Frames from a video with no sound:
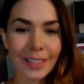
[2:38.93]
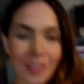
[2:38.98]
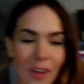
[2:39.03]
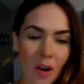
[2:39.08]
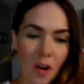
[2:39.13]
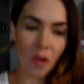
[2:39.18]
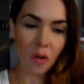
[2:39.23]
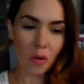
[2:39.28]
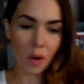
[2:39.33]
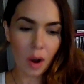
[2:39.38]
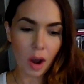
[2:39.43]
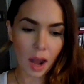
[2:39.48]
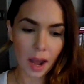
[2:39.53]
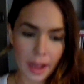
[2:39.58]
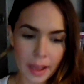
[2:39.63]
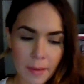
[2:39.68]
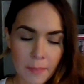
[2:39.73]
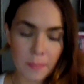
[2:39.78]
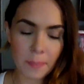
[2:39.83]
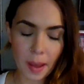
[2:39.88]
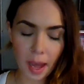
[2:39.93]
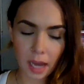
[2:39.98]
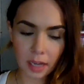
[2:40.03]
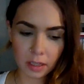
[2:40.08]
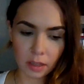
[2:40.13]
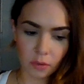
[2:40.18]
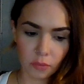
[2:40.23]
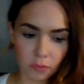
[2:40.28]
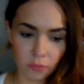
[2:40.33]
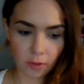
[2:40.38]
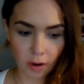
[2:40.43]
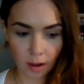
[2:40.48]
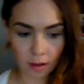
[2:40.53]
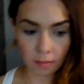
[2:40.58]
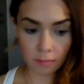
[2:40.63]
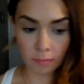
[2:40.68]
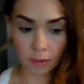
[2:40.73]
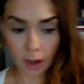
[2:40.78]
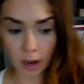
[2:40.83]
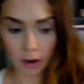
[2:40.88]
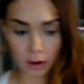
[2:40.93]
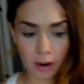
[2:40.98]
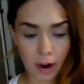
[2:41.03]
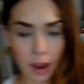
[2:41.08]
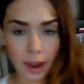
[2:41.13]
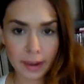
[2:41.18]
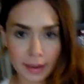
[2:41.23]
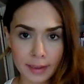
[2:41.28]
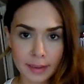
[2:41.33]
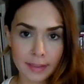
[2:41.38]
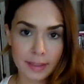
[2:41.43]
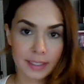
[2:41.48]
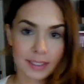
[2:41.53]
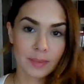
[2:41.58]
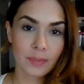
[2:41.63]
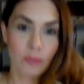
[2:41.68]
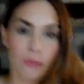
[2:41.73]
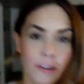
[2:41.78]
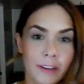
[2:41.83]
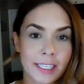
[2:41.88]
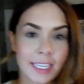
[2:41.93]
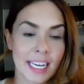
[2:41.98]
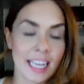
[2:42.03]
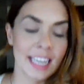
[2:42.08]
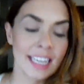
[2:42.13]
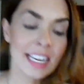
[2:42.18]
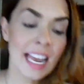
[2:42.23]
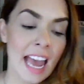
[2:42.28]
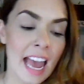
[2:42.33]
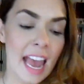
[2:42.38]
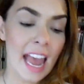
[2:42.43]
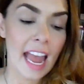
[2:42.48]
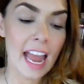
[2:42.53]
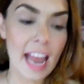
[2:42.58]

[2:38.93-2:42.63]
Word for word: so I'm back from our hike this morning,